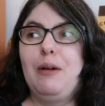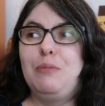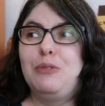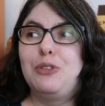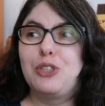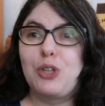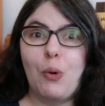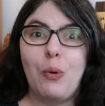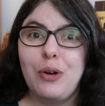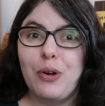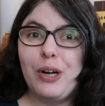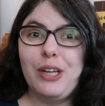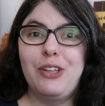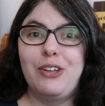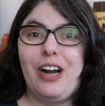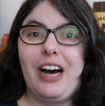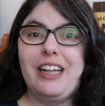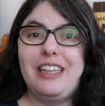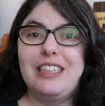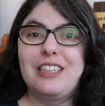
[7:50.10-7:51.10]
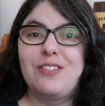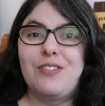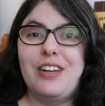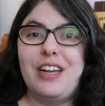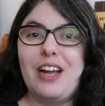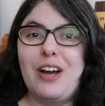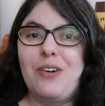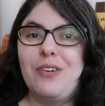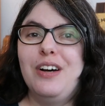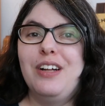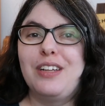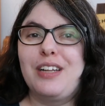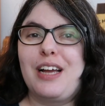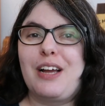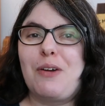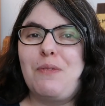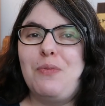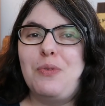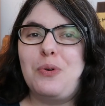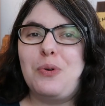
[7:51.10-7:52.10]
I'm so annoyed they're not in this video.
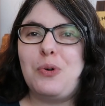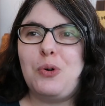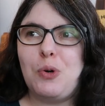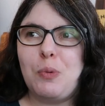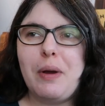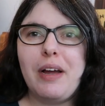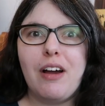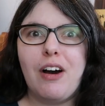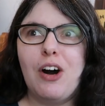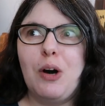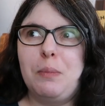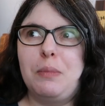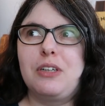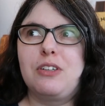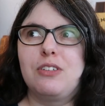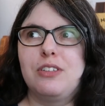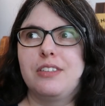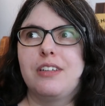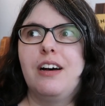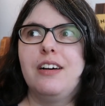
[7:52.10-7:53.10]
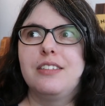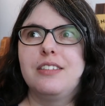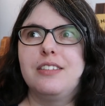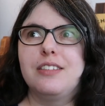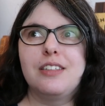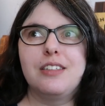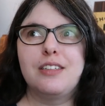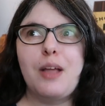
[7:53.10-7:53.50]
Like, Ube almond croissants.